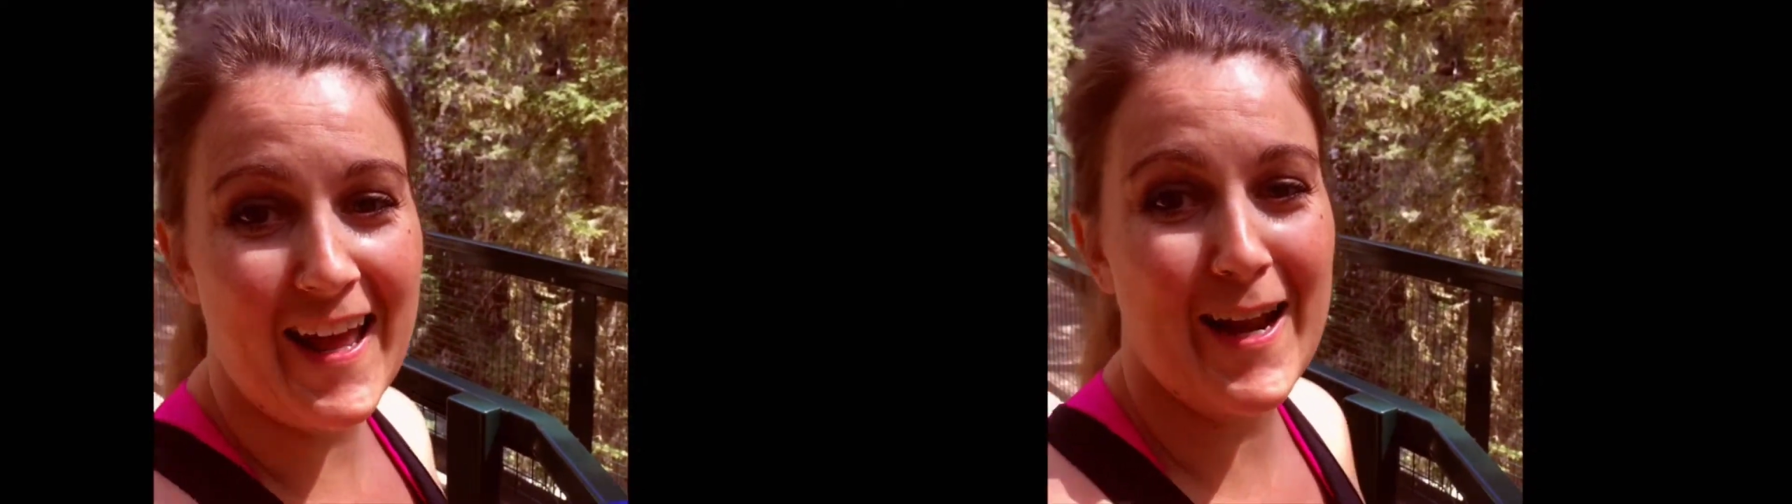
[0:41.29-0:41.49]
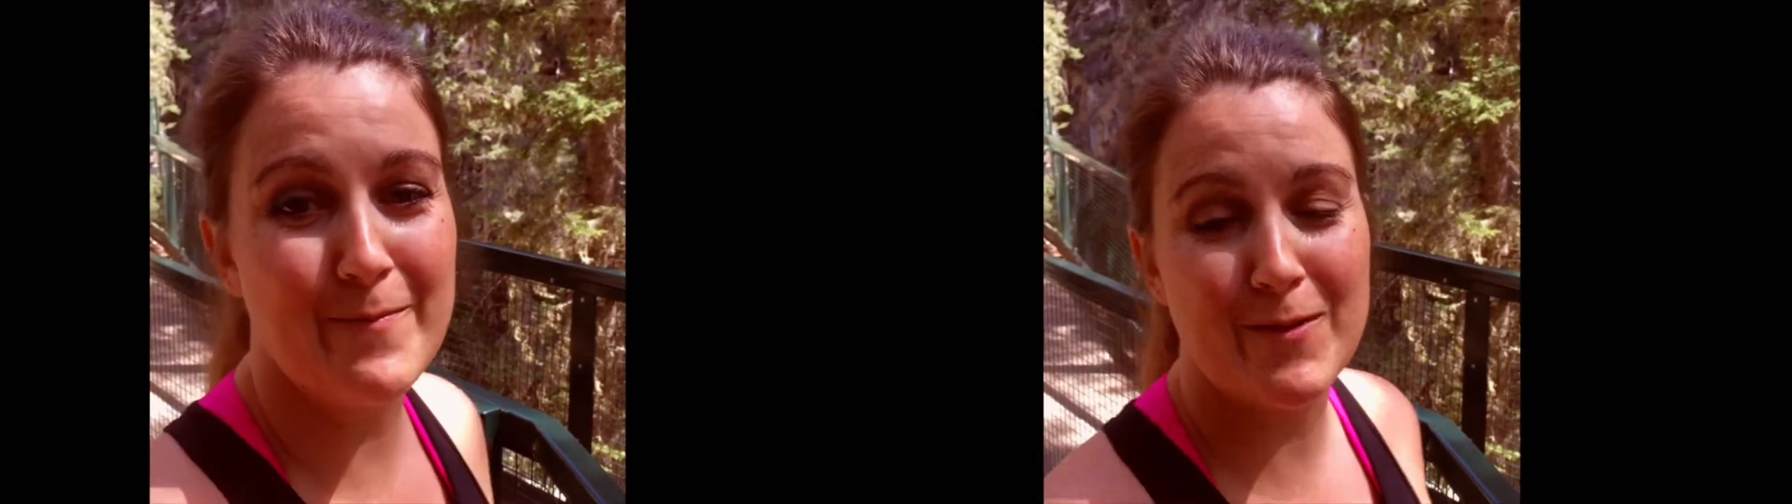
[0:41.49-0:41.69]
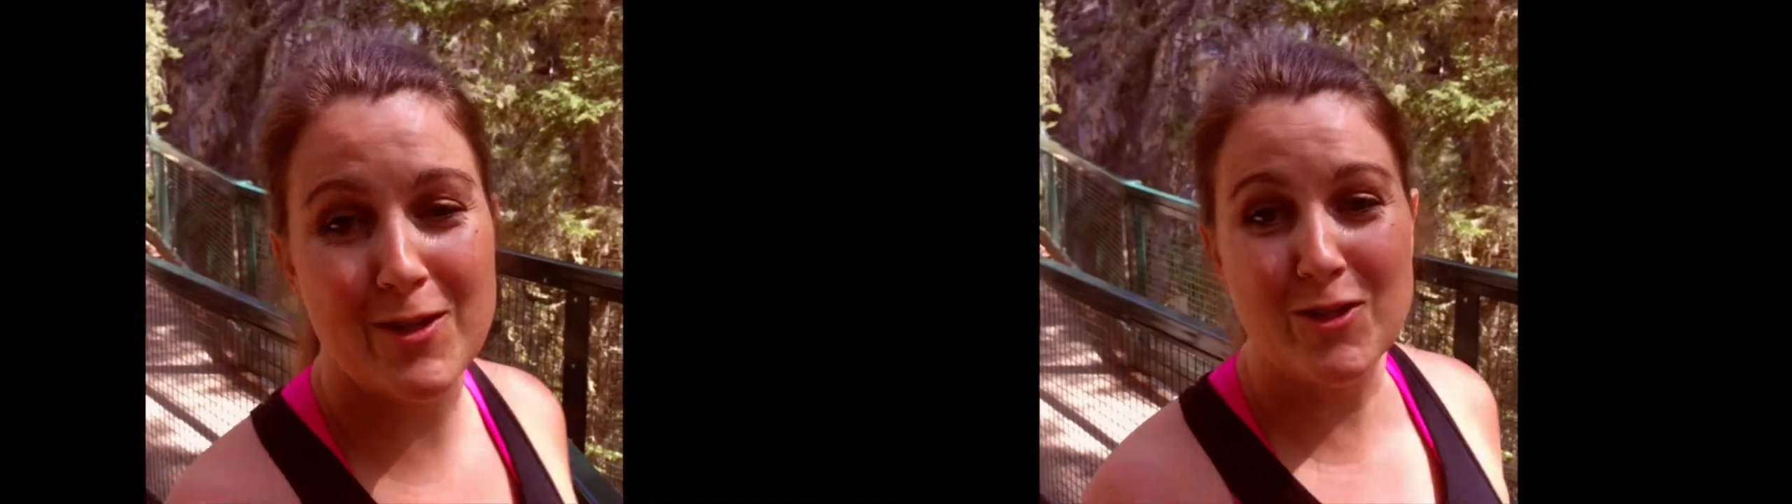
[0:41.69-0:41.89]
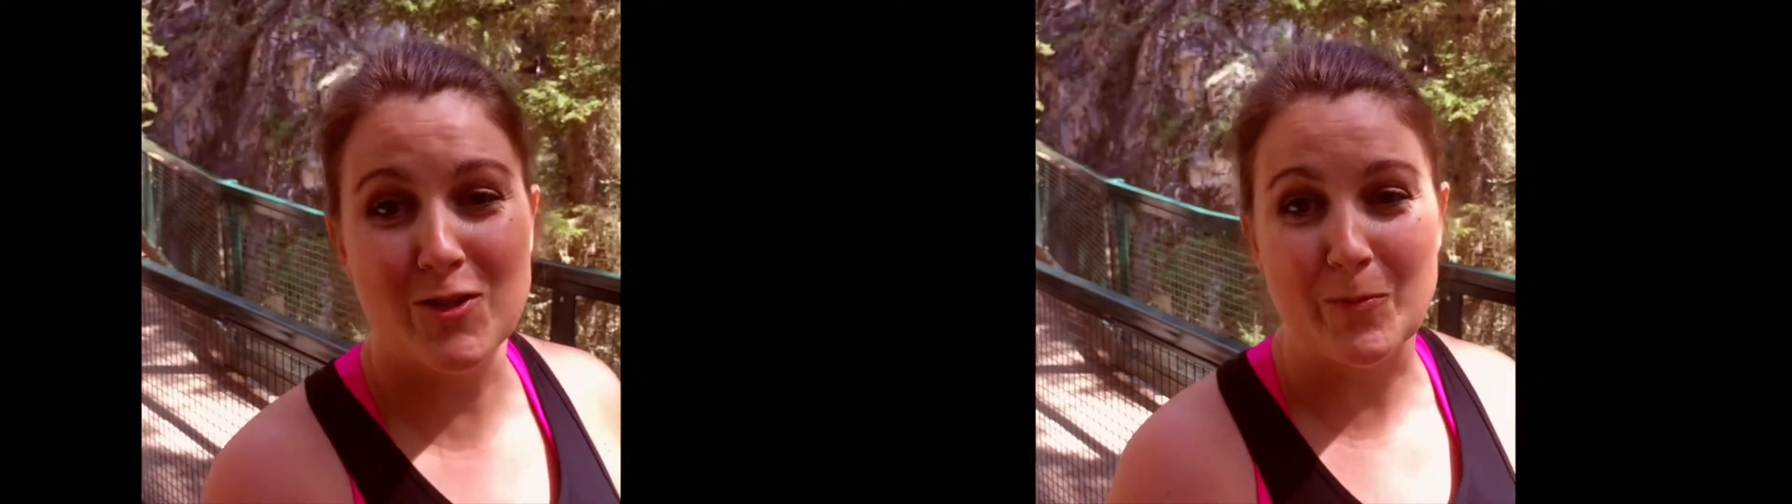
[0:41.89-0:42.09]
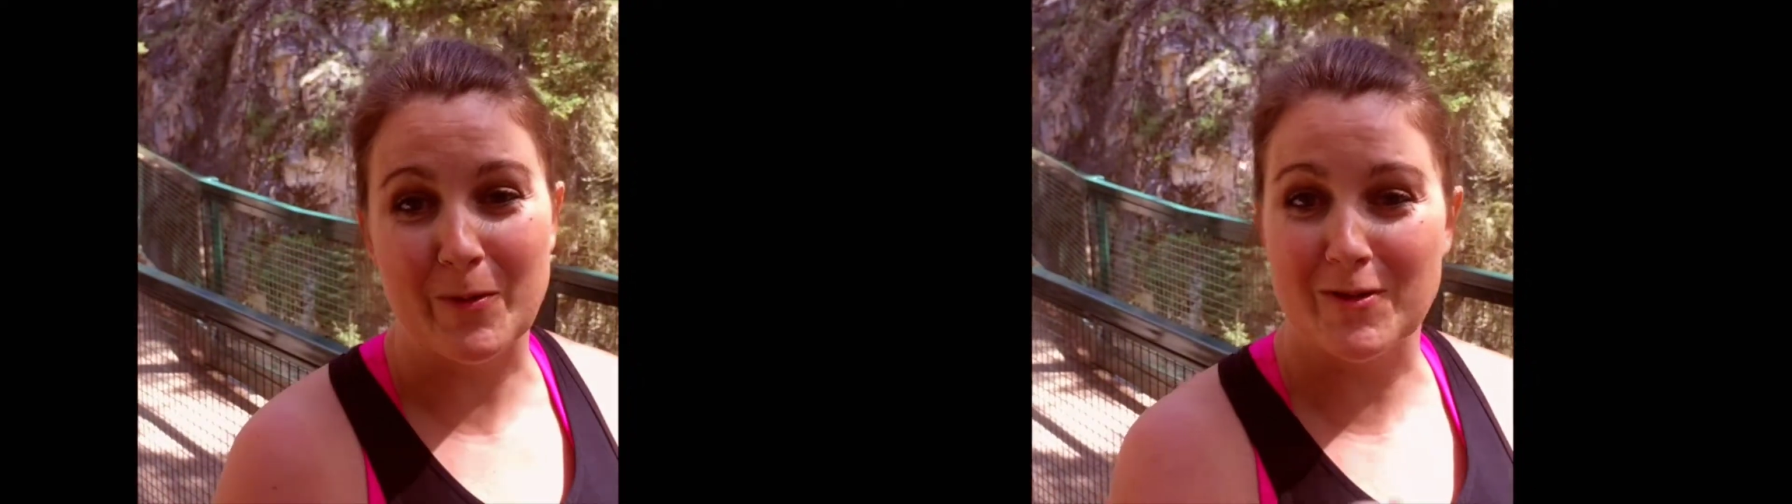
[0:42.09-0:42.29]
and I'm
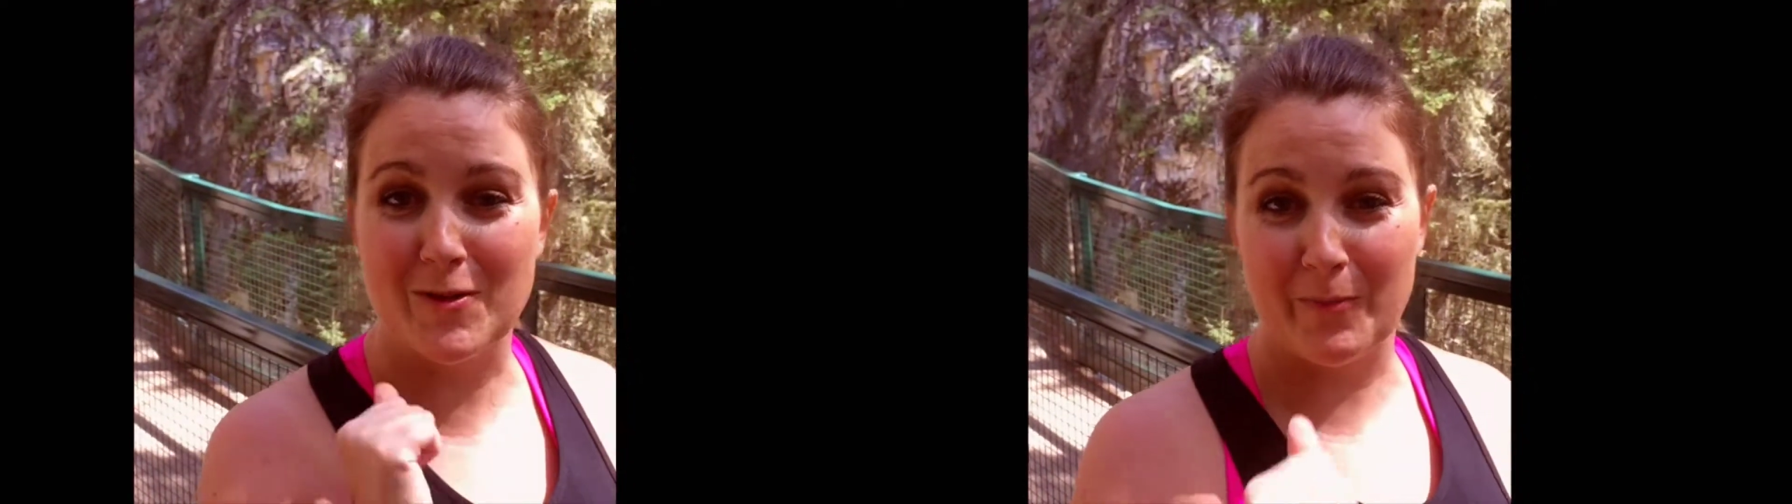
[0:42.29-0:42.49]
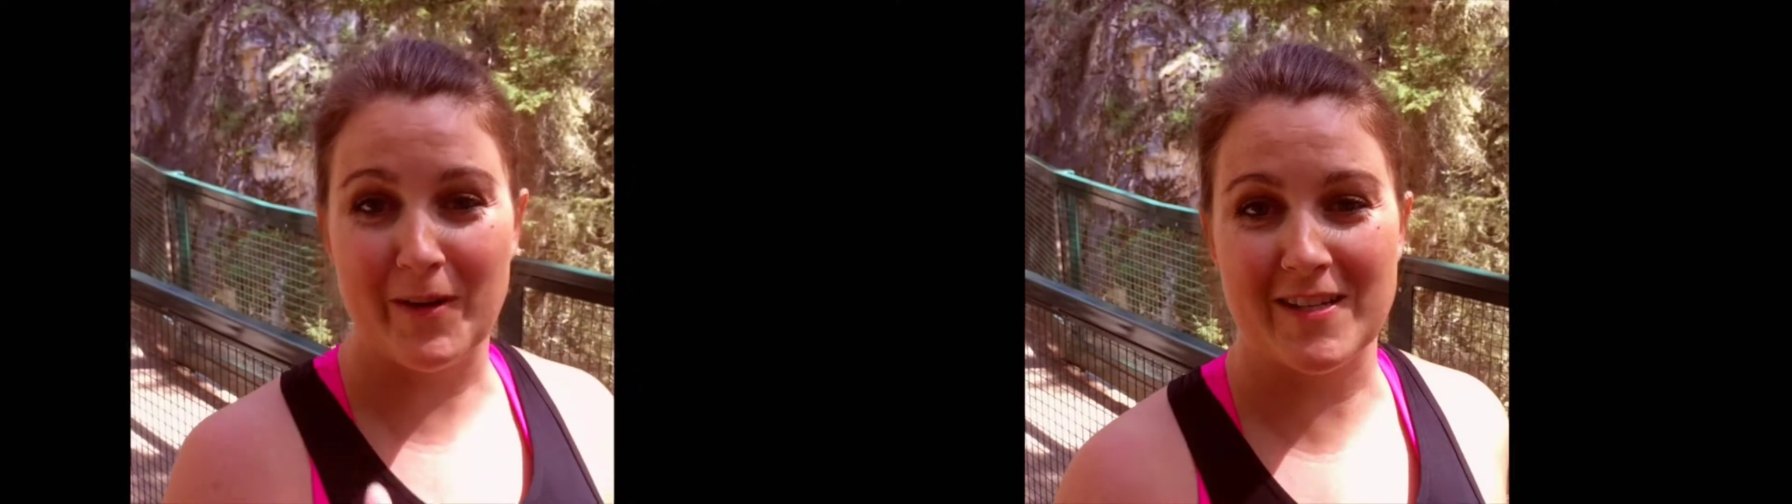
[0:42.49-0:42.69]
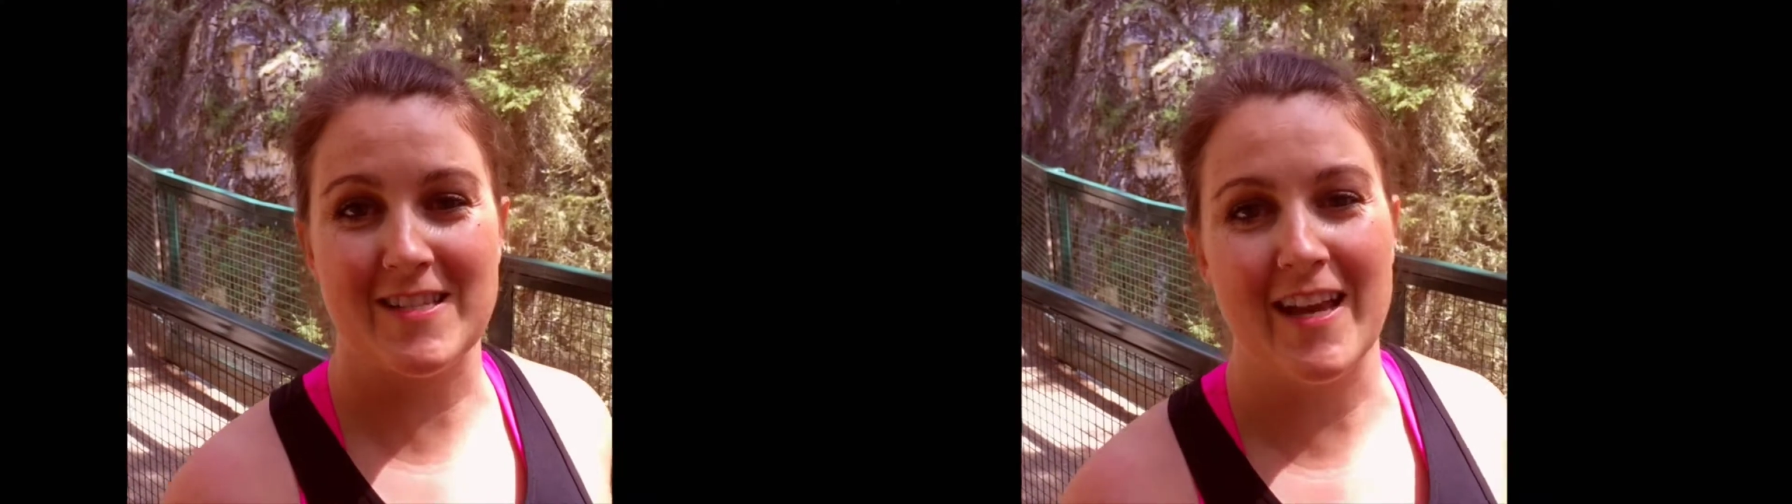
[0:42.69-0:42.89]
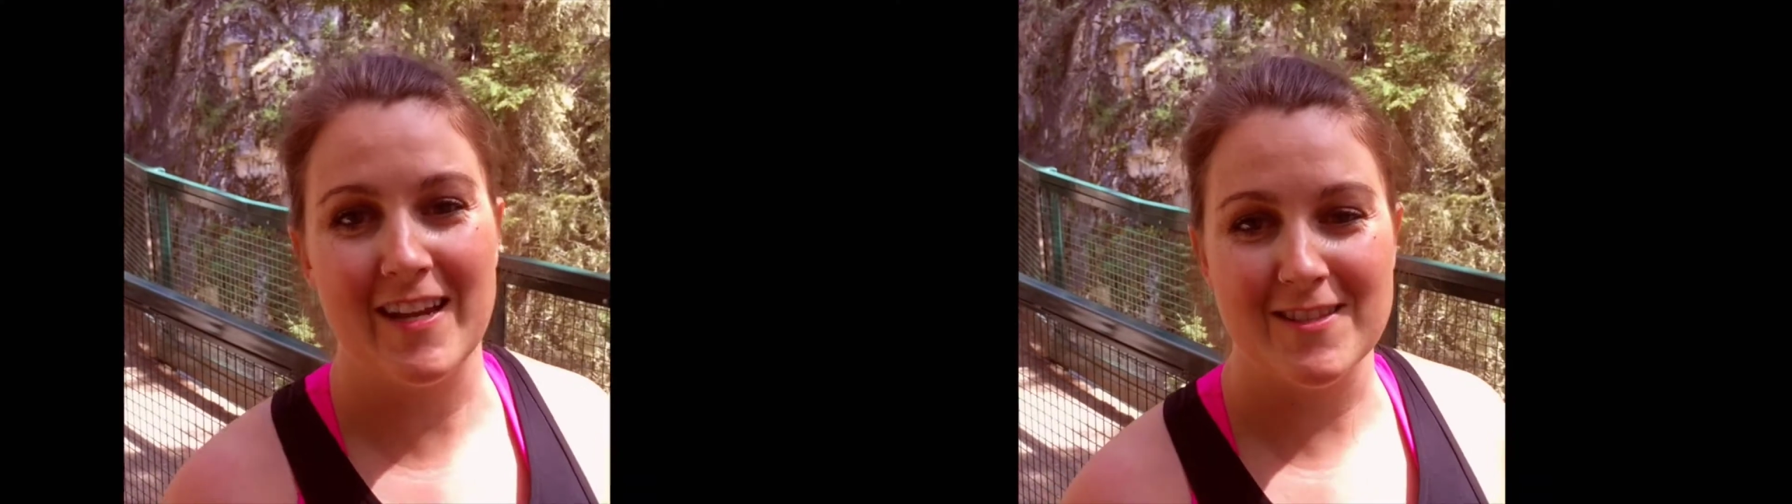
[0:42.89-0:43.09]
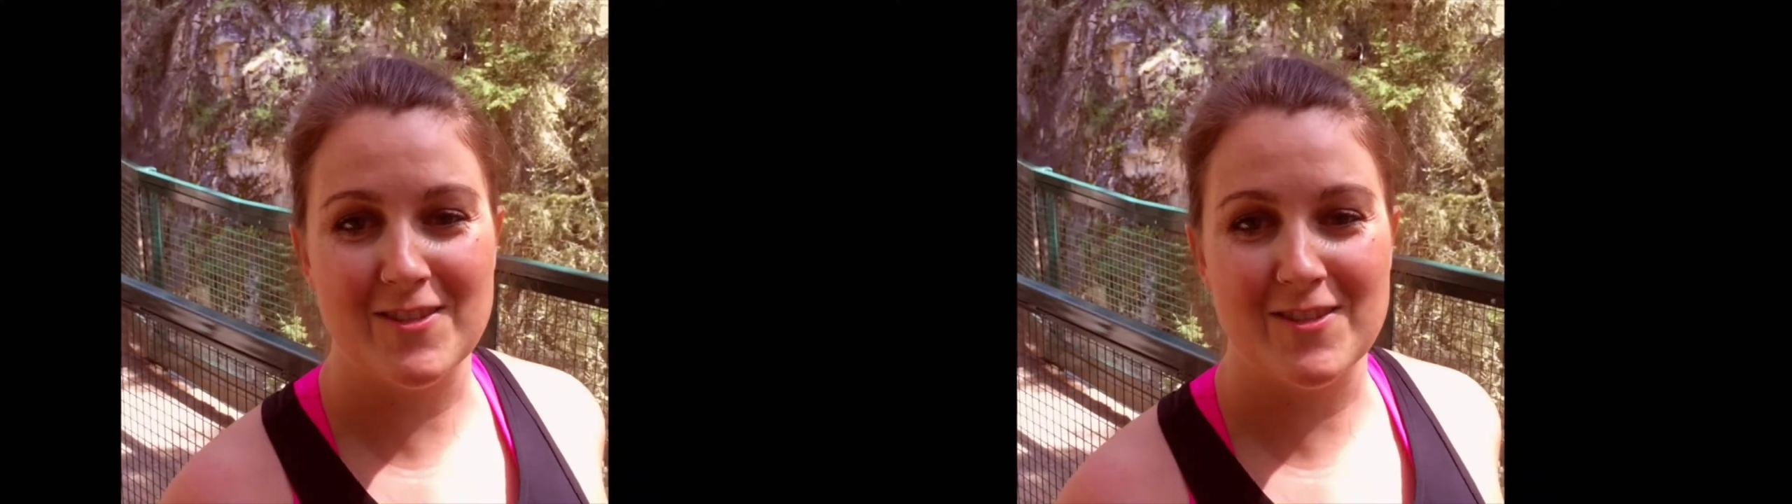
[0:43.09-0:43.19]
super, super excited.